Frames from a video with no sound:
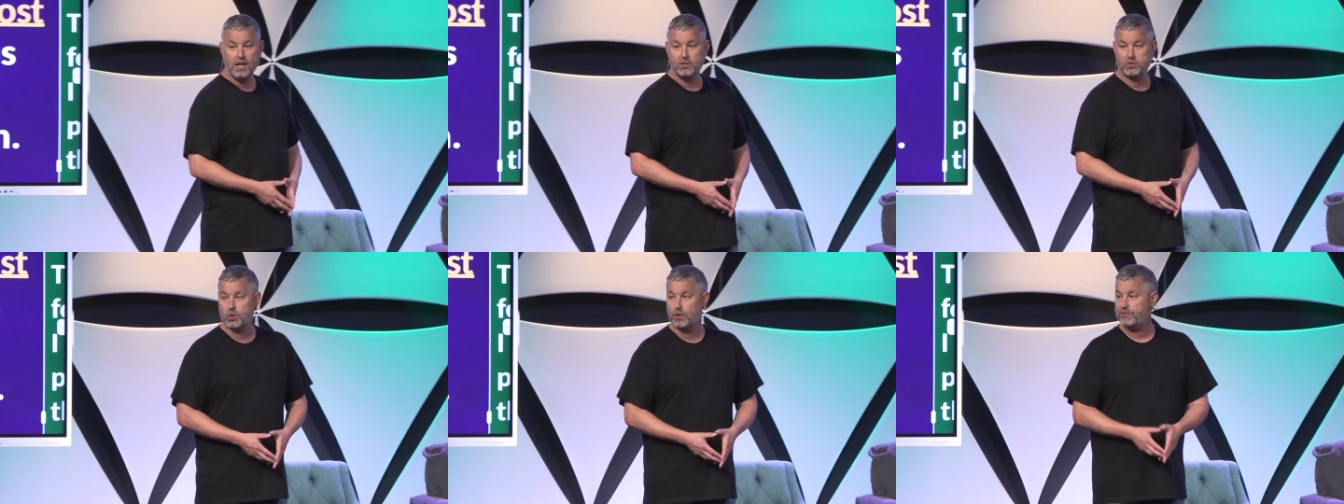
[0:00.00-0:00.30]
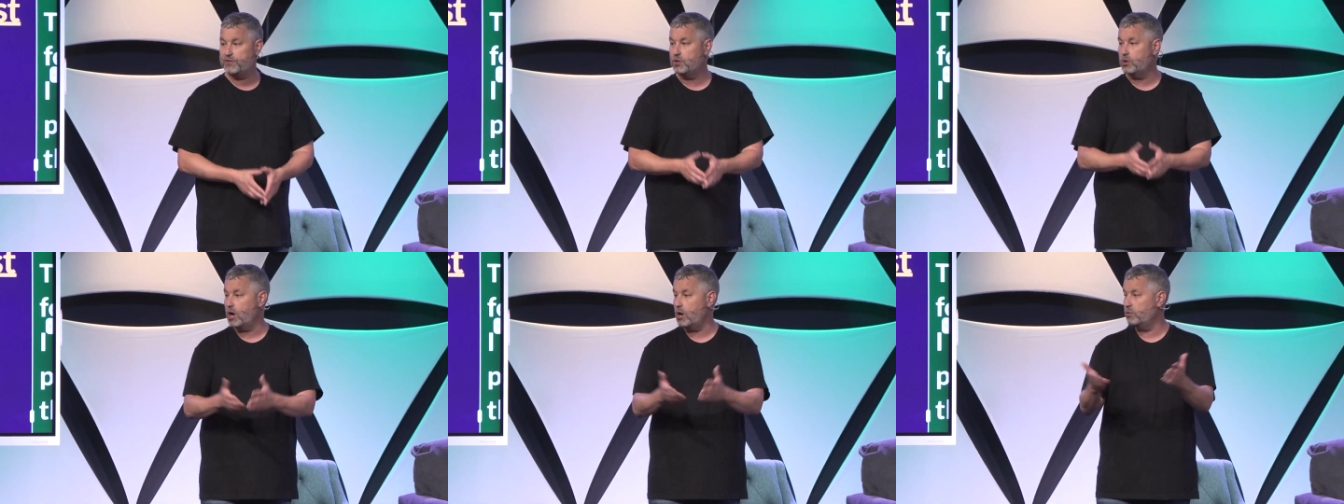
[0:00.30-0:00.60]
So,
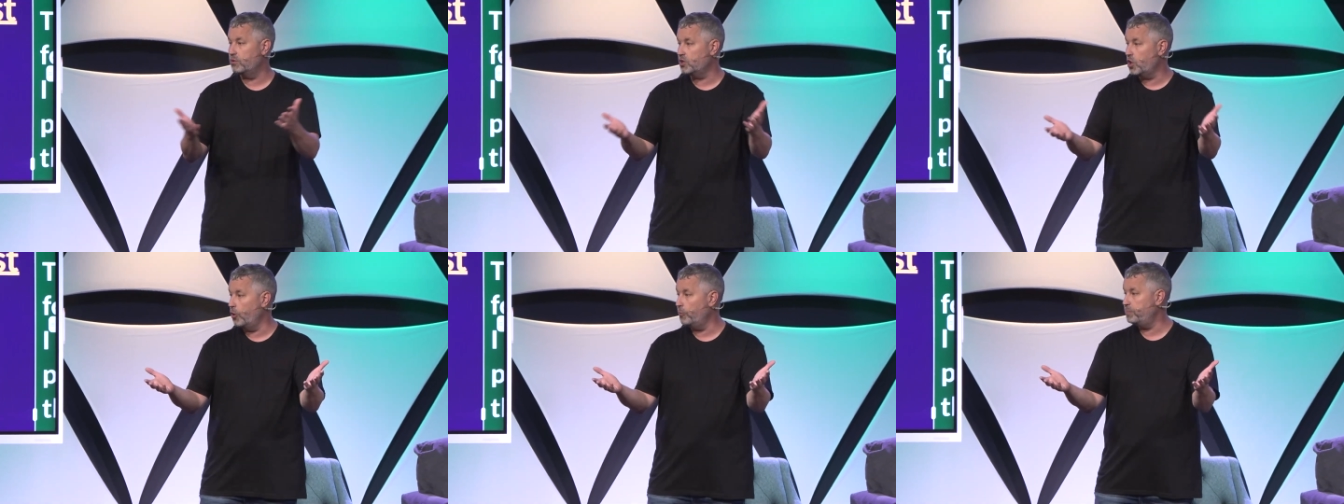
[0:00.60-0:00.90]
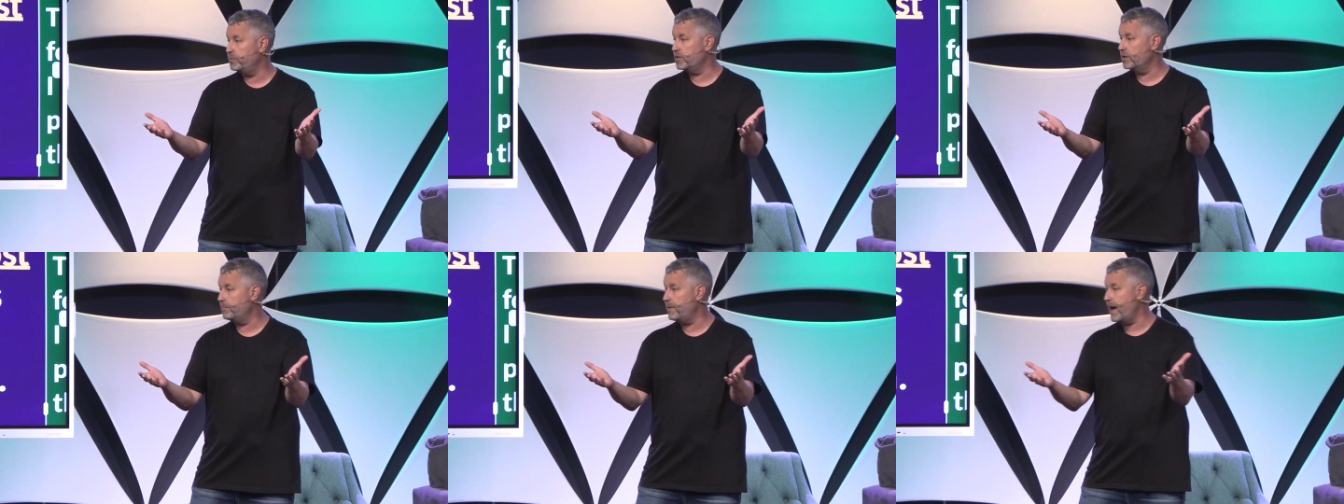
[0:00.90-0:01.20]
if you all would
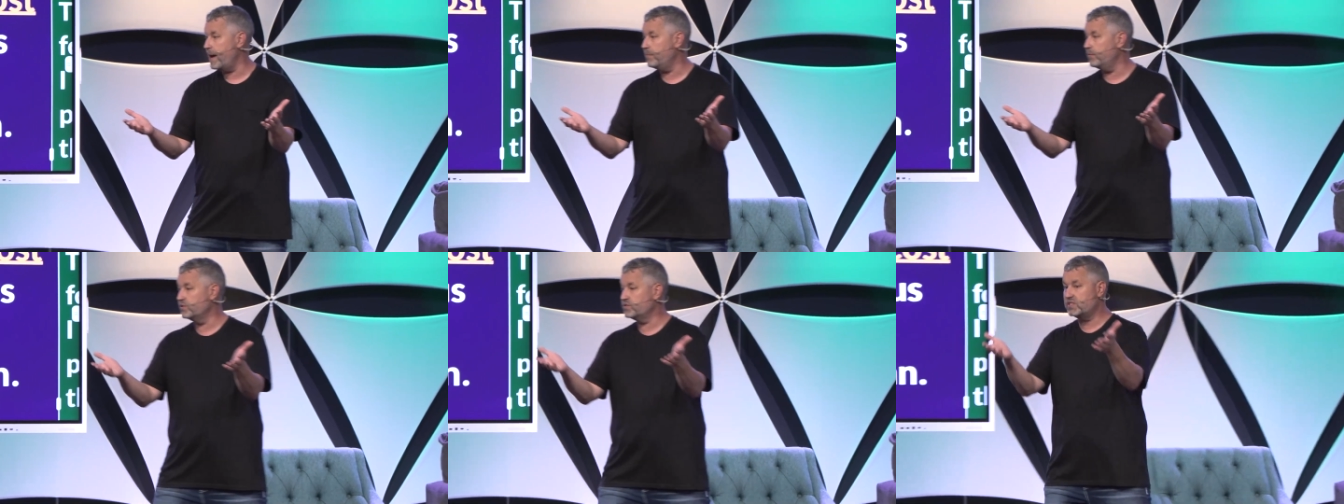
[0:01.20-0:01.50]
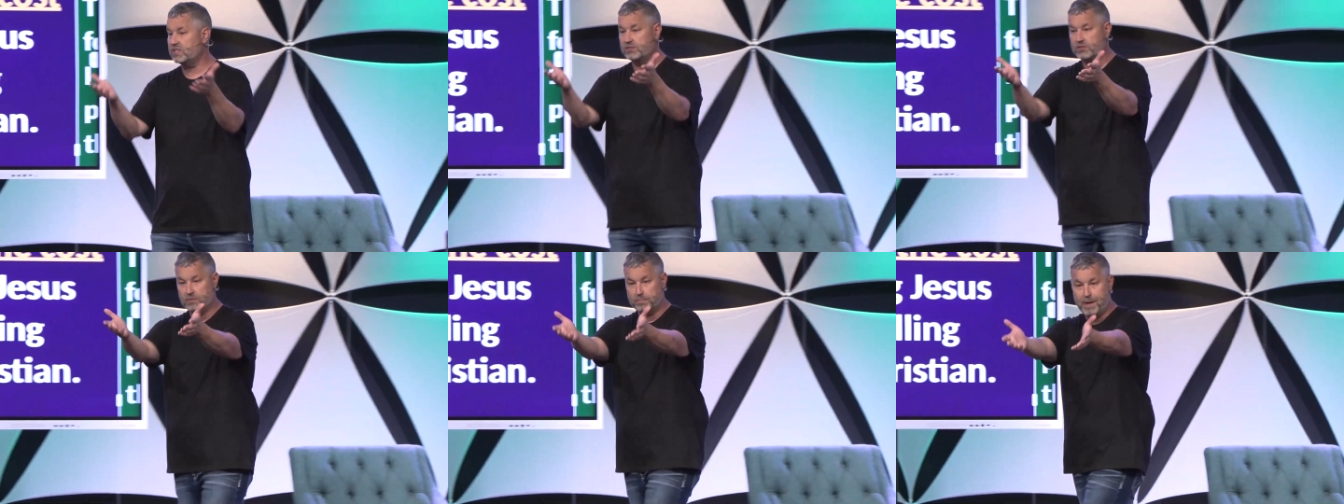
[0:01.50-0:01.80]
open your Bibles,
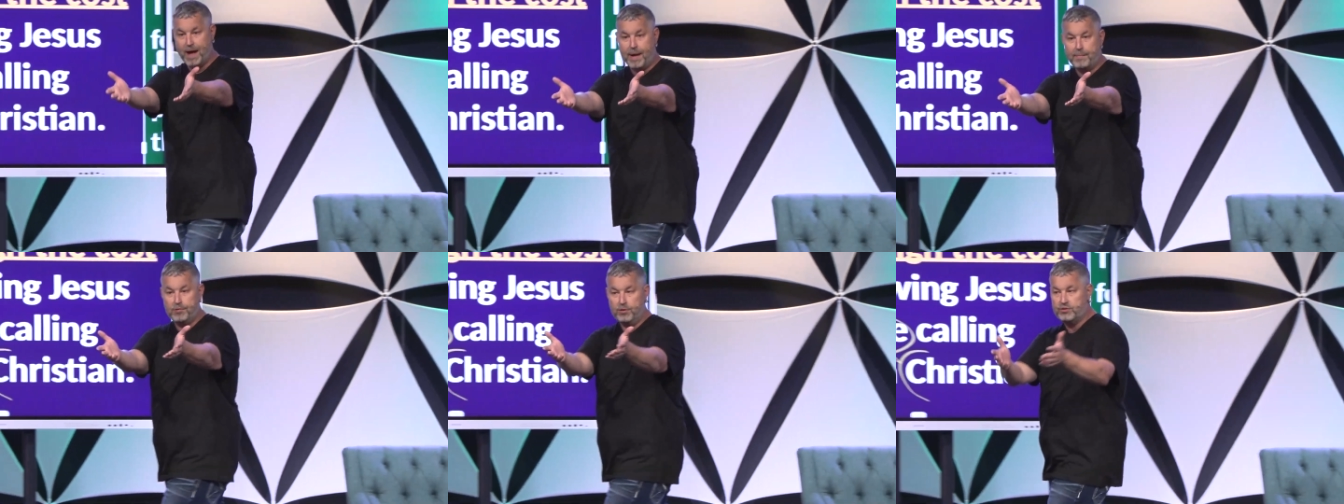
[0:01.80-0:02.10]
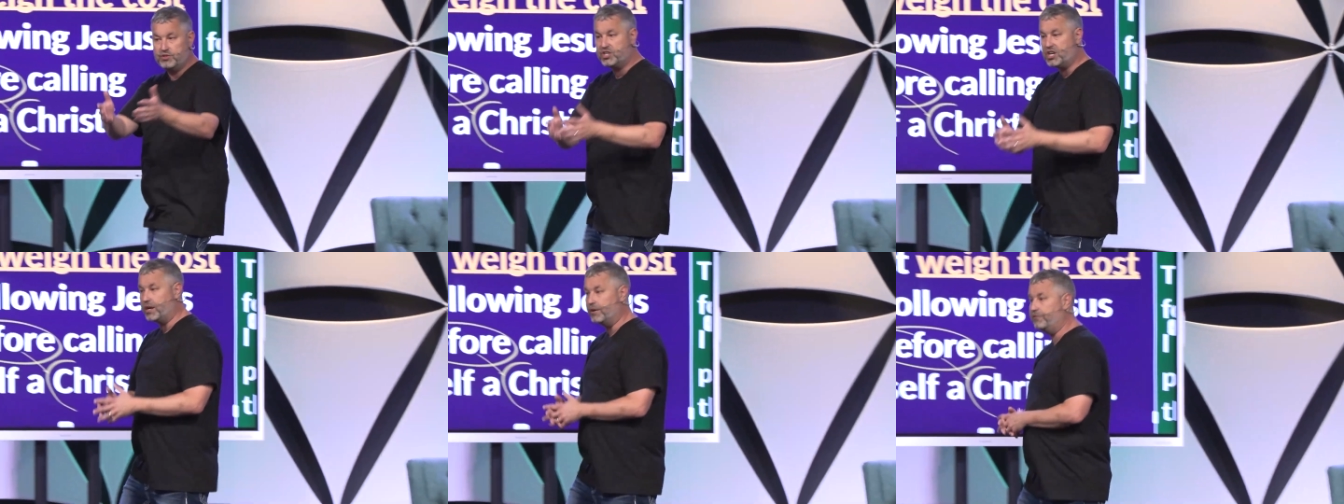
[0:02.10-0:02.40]
there's a Bible
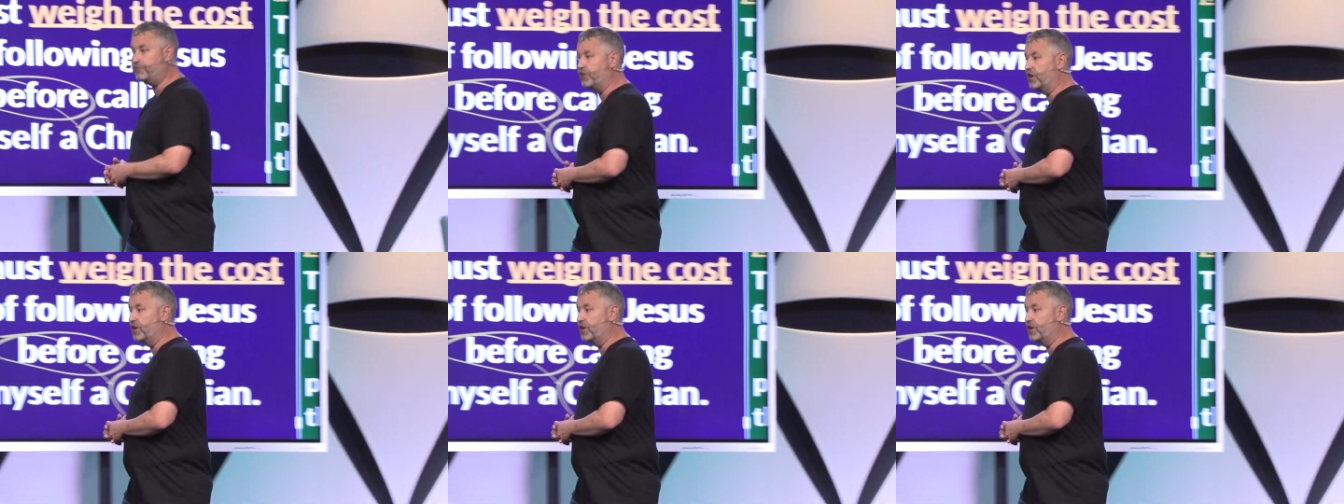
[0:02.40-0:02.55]
in the chair in